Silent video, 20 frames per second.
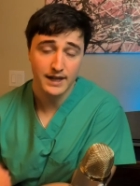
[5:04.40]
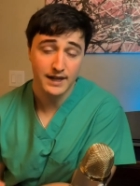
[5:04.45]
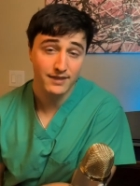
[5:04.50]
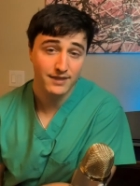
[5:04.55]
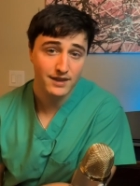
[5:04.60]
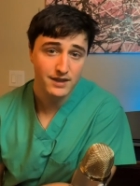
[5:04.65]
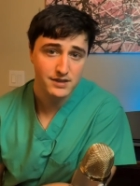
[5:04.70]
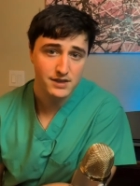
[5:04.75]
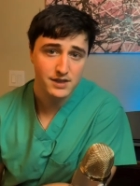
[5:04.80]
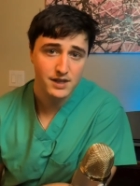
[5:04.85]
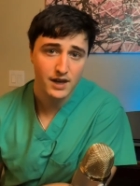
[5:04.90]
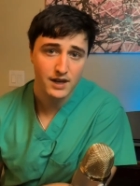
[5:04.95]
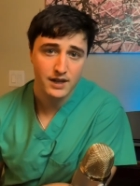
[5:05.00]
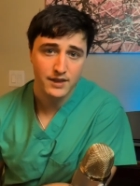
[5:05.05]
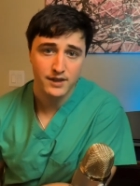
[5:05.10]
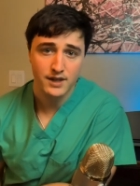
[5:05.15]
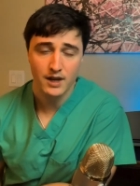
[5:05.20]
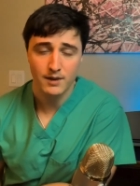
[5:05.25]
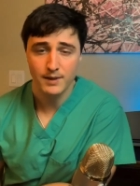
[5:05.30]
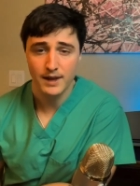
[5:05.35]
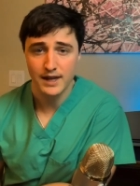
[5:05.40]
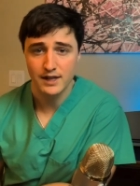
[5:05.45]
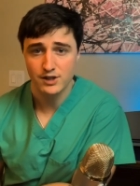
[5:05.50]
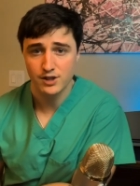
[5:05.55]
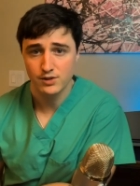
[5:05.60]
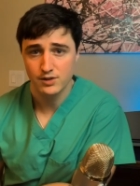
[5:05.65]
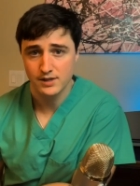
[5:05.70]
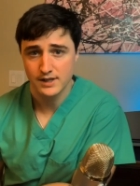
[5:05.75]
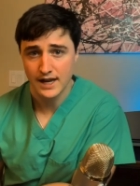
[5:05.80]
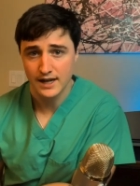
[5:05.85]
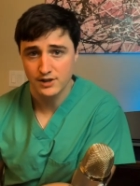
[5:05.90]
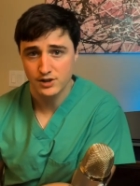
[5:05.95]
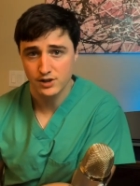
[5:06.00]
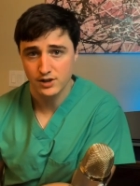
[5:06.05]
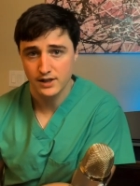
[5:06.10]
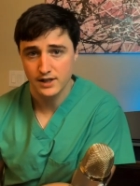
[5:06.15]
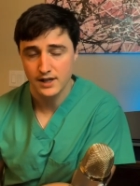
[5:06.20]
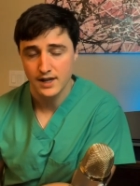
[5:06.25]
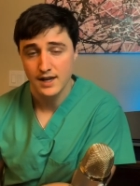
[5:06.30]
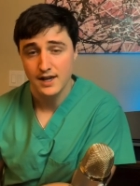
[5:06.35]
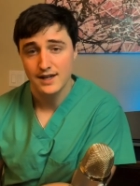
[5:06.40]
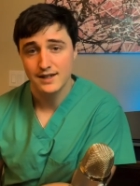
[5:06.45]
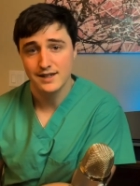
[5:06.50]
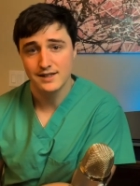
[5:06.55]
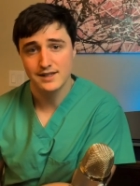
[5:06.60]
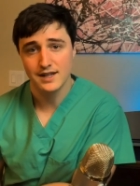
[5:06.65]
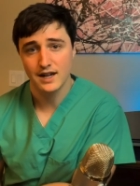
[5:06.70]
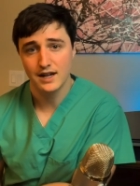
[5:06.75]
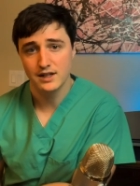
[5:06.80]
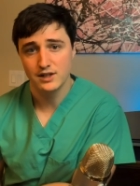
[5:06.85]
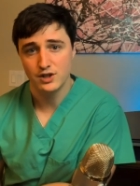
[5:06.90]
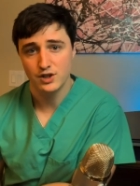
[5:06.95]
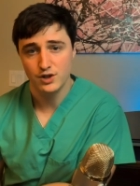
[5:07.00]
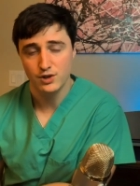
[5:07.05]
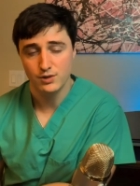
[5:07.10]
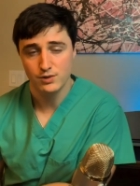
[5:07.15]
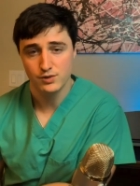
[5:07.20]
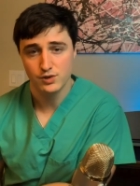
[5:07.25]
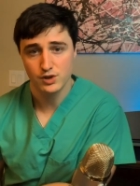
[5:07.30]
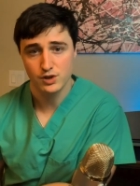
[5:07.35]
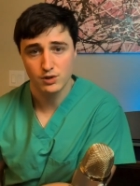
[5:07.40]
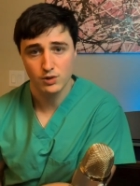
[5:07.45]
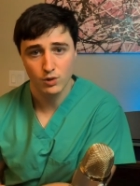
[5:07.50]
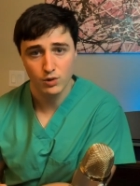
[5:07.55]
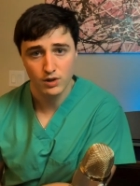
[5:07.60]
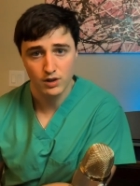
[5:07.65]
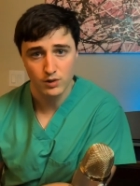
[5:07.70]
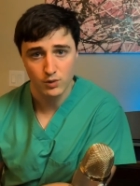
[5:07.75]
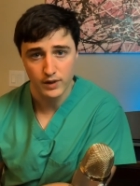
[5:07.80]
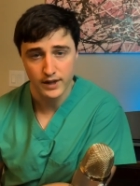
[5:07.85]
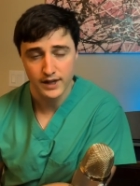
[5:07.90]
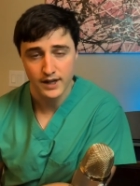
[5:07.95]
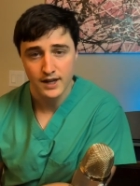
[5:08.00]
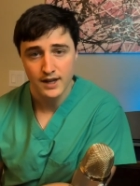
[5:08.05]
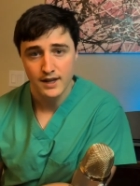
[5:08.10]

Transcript: in this study, the WHO has actually decided to use chloroquine.